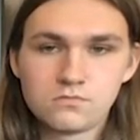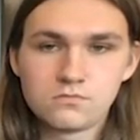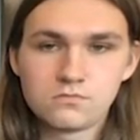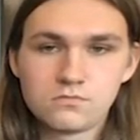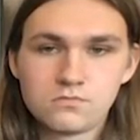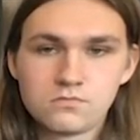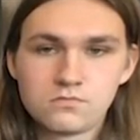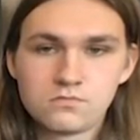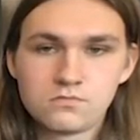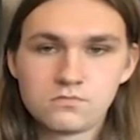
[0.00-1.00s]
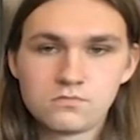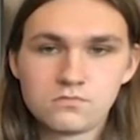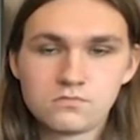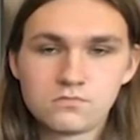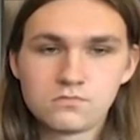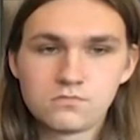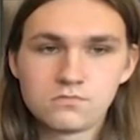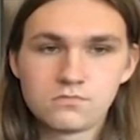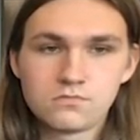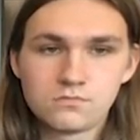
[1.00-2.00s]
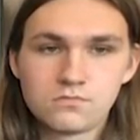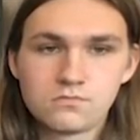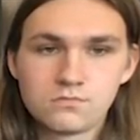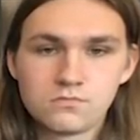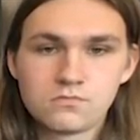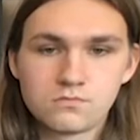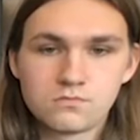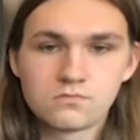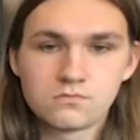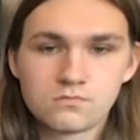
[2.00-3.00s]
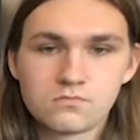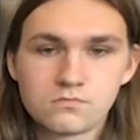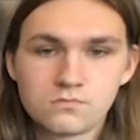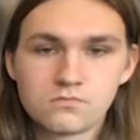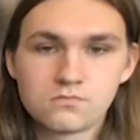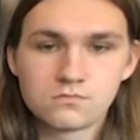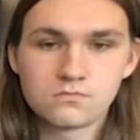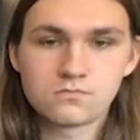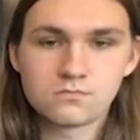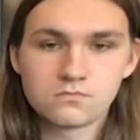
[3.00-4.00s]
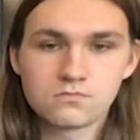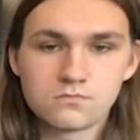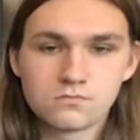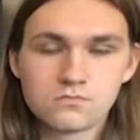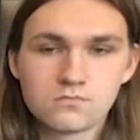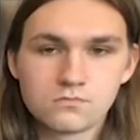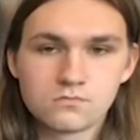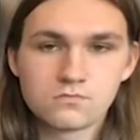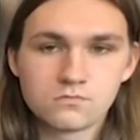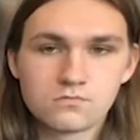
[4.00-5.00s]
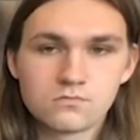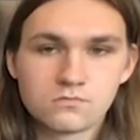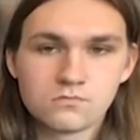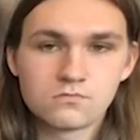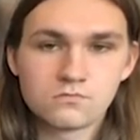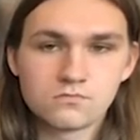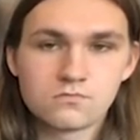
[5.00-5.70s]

This person isn't speaking.